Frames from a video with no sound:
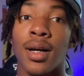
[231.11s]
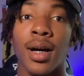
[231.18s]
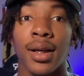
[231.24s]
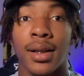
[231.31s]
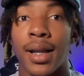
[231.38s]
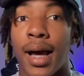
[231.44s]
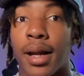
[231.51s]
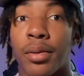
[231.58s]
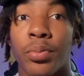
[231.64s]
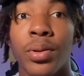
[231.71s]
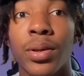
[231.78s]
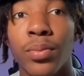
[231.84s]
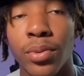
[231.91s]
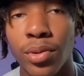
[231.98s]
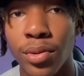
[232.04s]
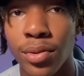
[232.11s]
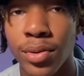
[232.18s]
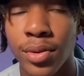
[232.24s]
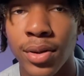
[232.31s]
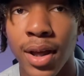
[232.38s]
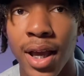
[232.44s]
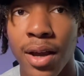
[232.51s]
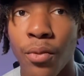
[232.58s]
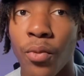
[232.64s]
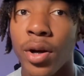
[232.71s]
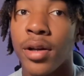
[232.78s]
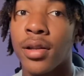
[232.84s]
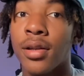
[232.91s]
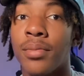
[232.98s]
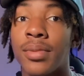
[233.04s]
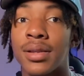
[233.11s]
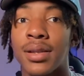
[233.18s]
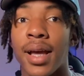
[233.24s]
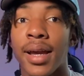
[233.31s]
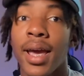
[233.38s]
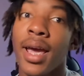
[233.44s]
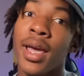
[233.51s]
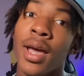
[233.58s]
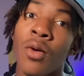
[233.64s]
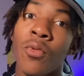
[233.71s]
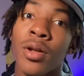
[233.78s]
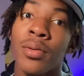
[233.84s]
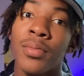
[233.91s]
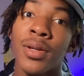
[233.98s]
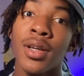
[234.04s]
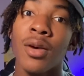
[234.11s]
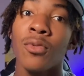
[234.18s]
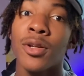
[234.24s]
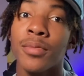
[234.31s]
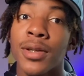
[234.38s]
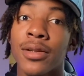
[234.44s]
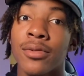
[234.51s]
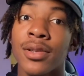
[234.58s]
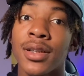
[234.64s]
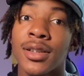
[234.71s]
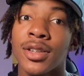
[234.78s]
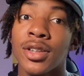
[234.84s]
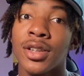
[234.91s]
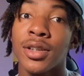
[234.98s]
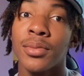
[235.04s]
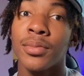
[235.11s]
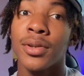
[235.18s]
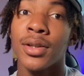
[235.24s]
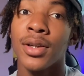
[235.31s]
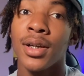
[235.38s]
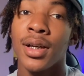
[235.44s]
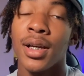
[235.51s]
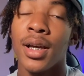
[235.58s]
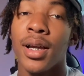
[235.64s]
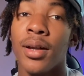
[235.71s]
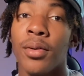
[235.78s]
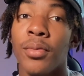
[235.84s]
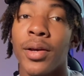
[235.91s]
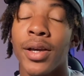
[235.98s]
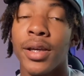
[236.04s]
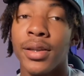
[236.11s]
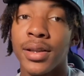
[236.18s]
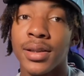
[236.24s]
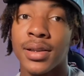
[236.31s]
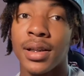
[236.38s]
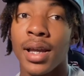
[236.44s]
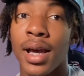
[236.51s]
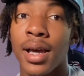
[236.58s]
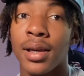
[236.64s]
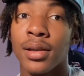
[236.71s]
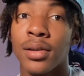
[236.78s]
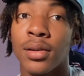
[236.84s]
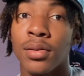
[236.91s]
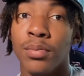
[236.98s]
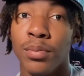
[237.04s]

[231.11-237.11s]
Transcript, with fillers: a lot of people and one of them is like, "Hey, I want to be I want to be in a relationship and this and that."